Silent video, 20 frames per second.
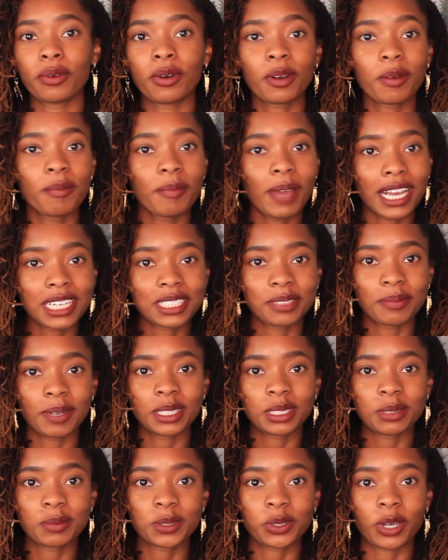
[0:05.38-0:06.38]
welcome back to my
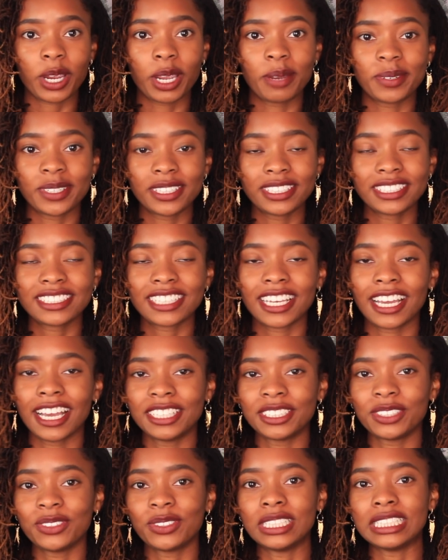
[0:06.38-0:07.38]
subscribers.
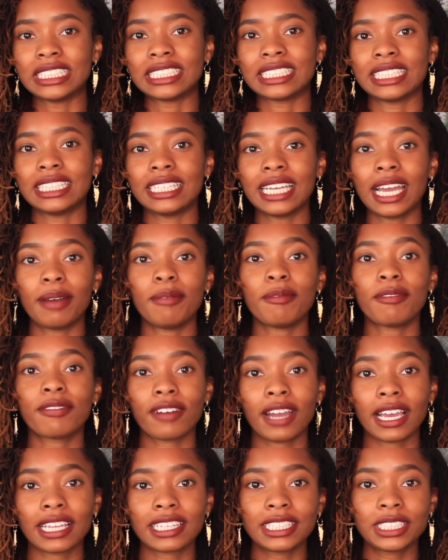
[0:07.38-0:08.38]
As you can see, I'm
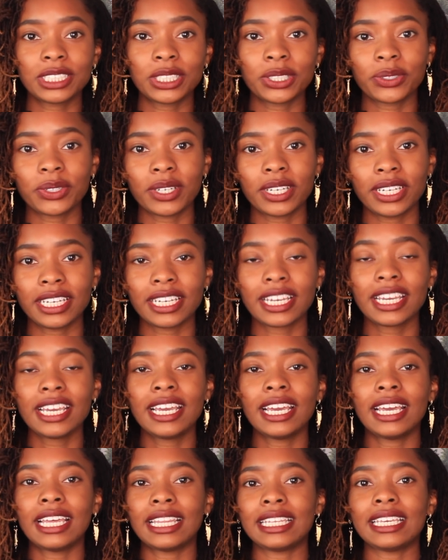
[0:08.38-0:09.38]
finally doing
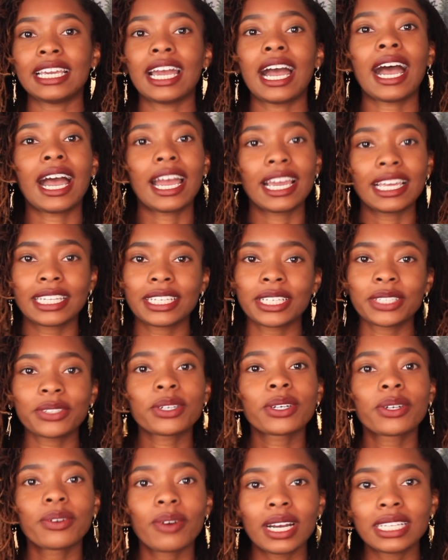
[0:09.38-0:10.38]
the highly
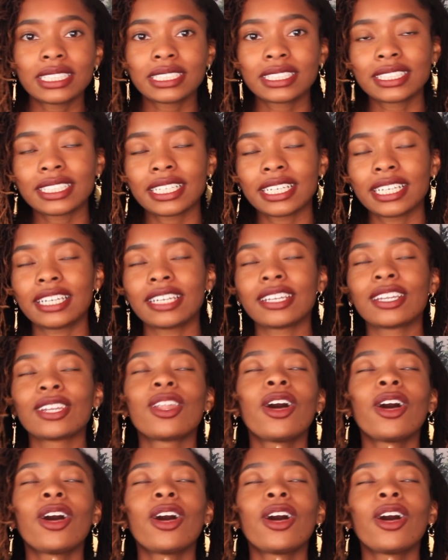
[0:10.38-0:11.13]
requested,